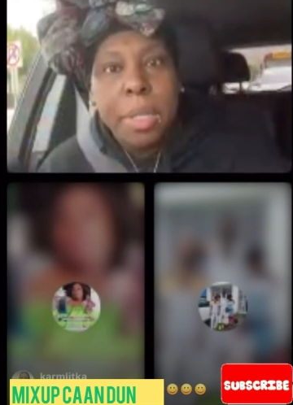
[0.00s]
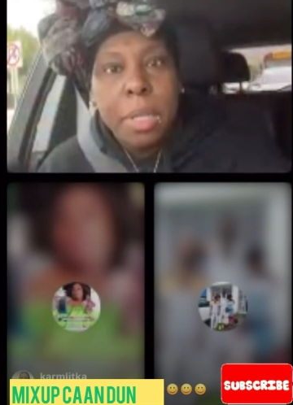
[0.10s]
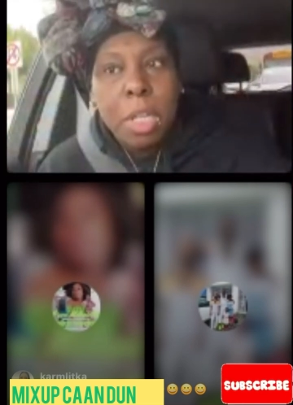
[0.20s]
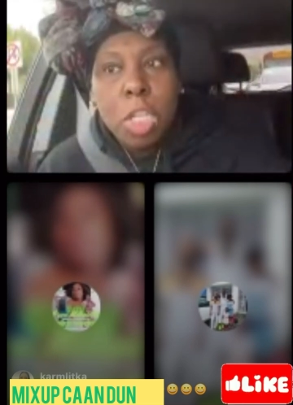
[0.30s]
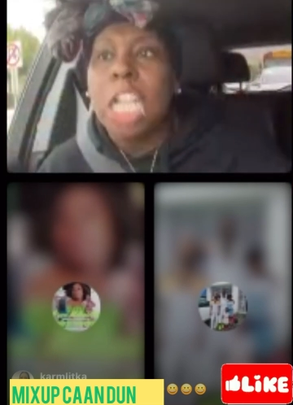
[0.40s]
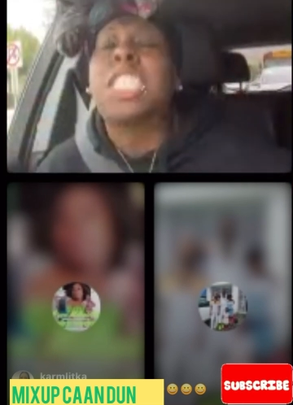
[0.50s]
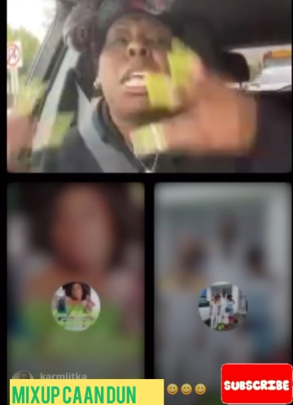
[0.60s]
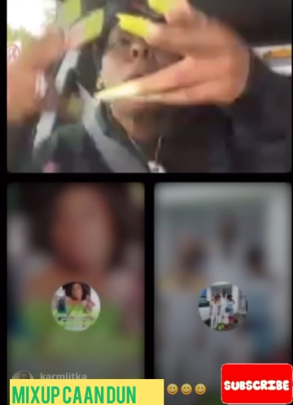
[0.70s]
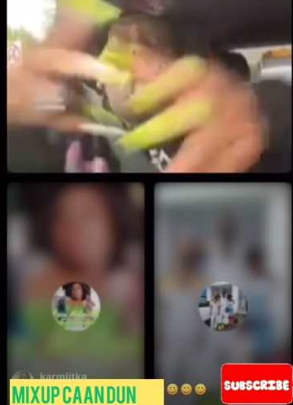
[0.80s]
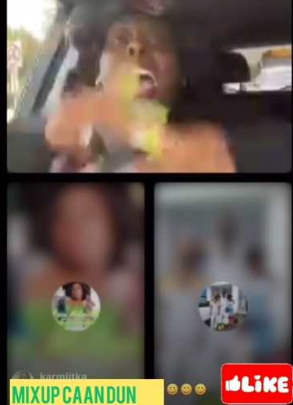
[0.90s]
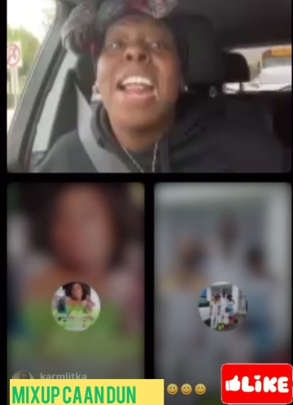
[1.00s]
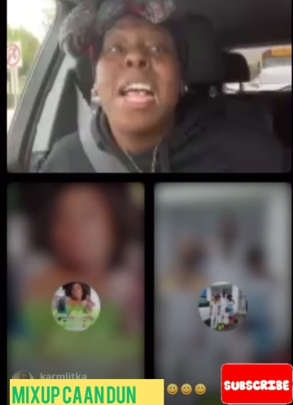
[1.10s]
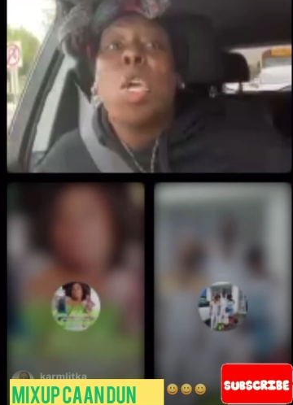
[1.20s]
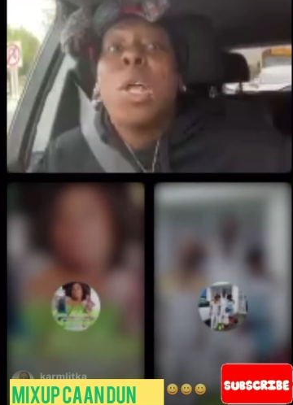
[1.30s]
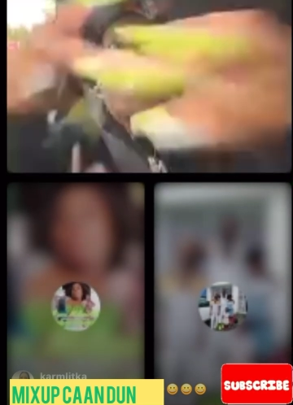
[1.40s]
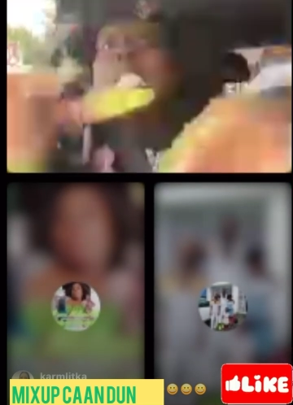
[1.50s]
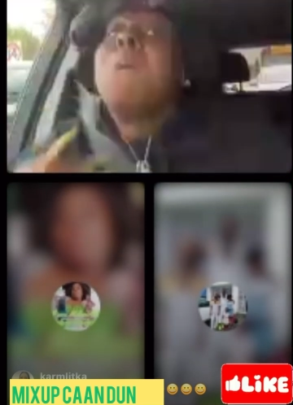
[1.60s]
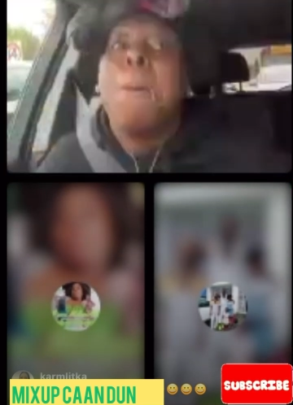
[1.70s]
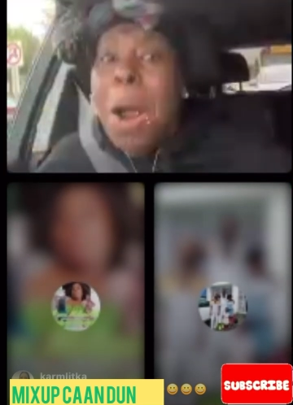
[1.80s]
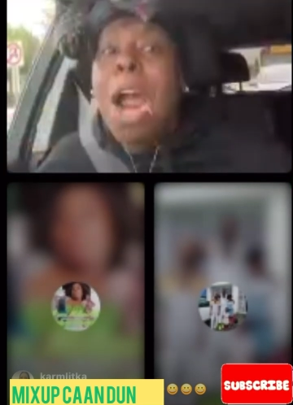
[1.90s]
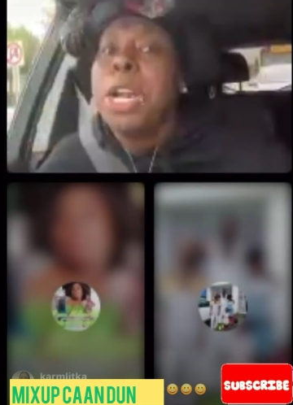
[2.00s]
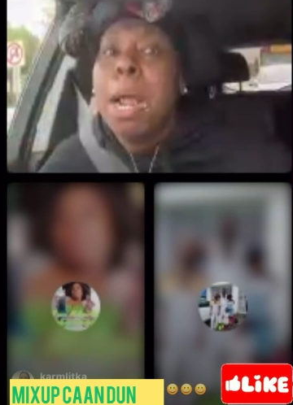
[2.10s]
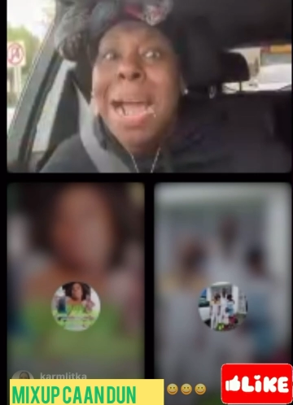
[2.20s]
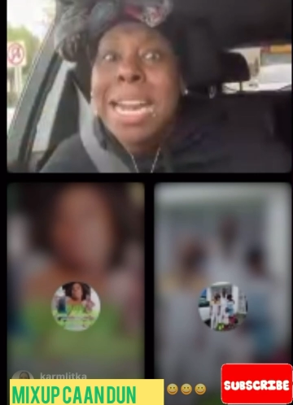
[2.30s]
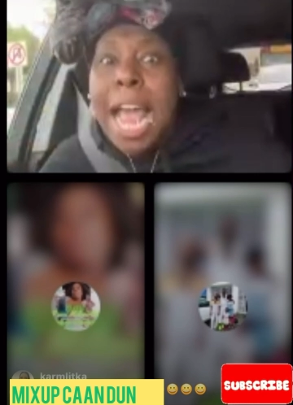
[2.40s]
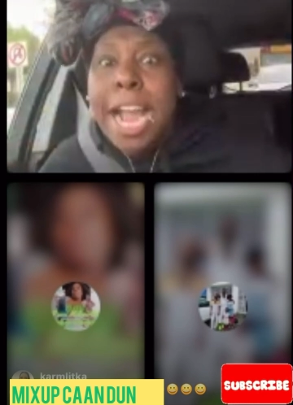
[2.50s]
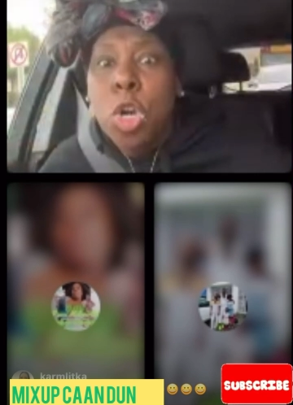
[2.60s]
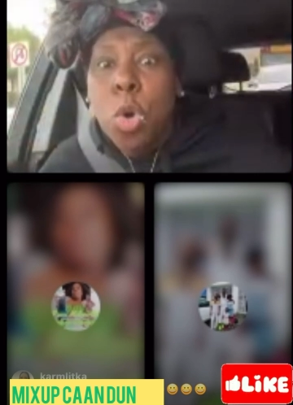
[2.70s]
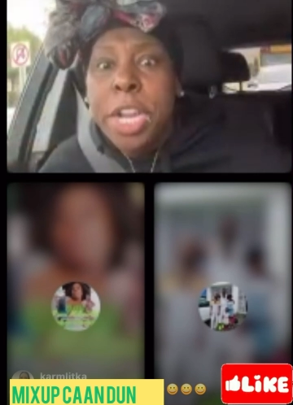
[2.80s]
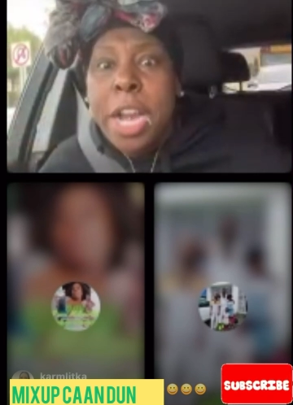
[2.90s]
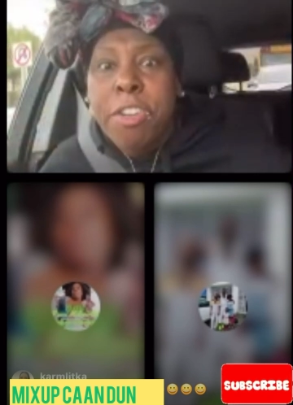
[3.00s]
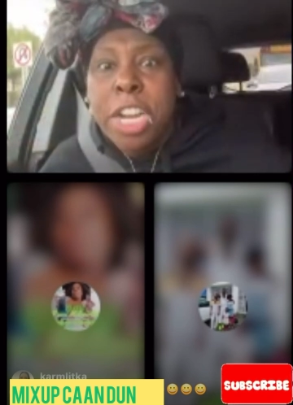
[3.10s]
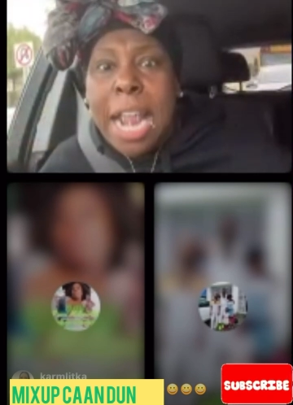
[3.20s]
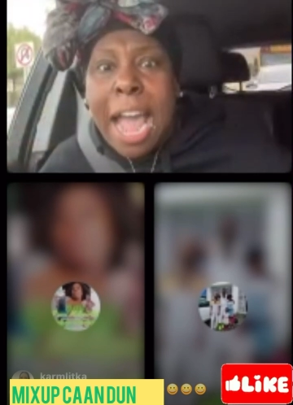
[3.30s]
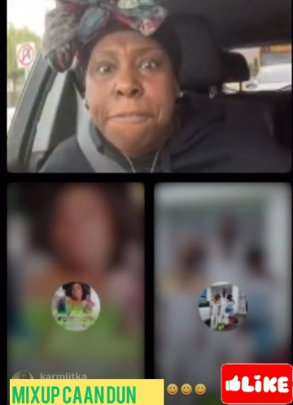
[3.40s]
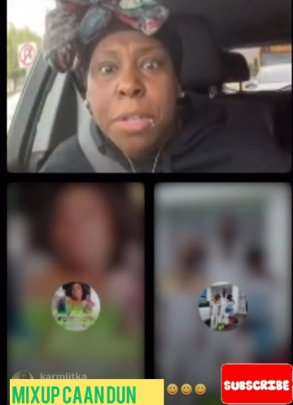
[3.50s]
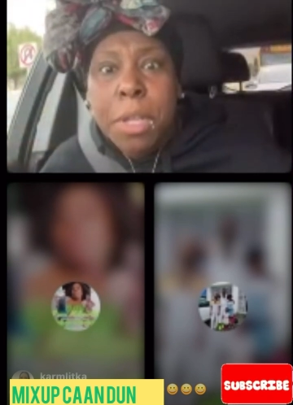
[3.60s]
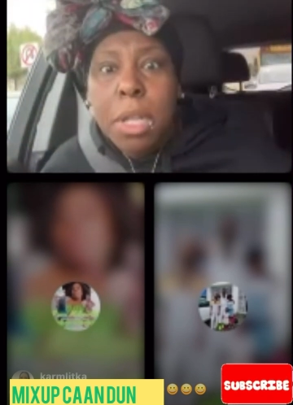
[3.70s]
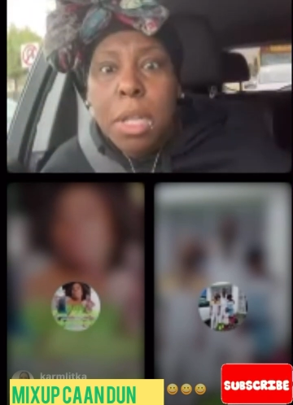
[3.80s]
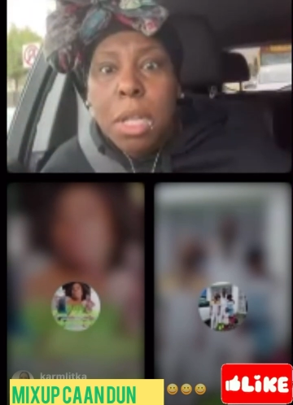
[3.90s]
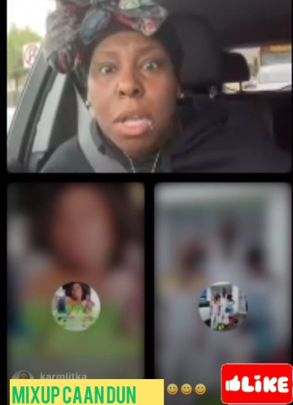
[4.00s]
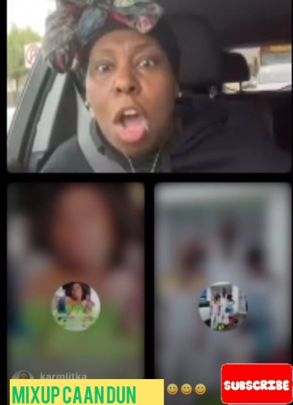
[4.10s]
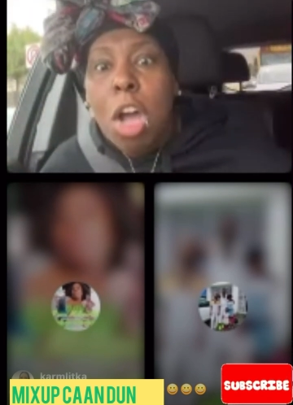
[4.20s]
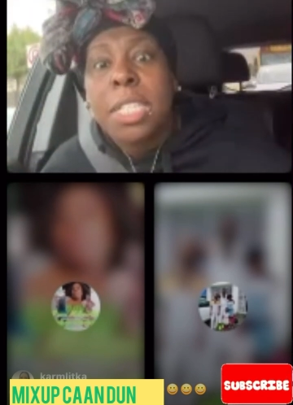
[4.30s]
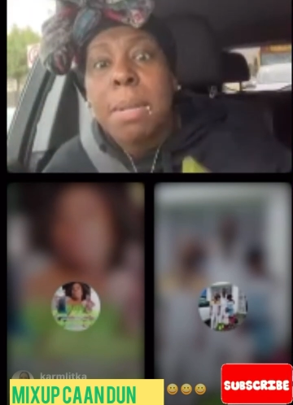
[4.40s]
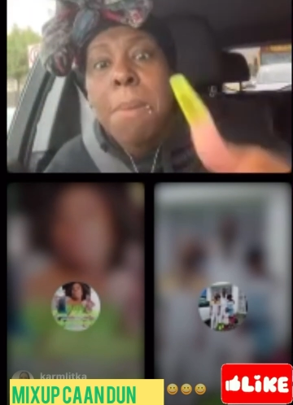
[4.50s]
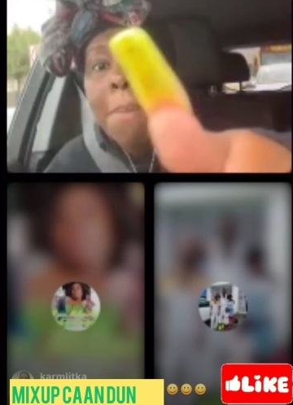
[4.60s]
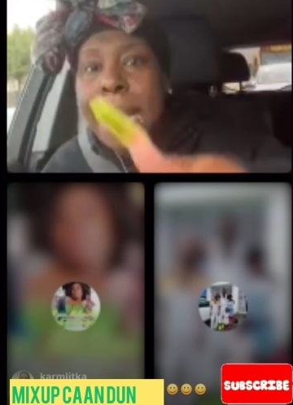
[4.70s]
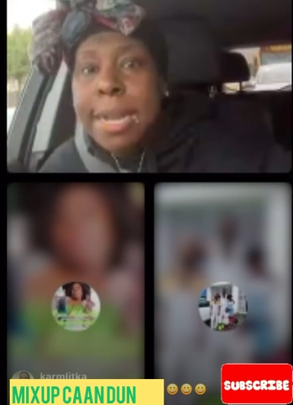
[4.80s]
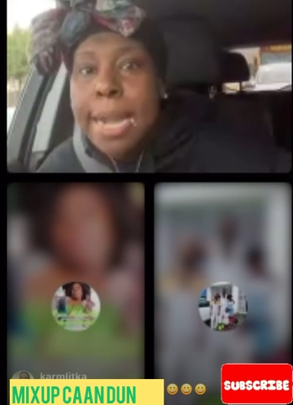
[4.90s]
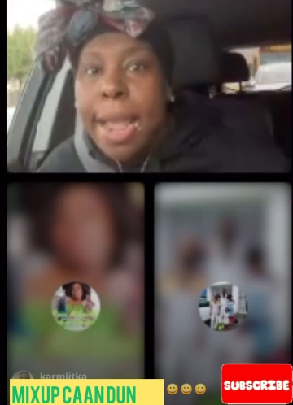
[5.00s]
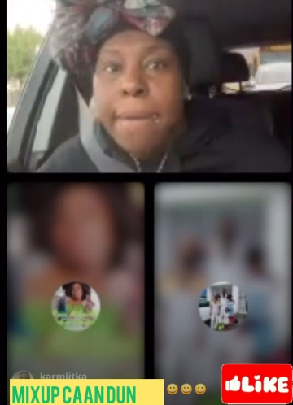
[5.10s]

You see me power with nobody like Dewey in real life? Oh, see my man there.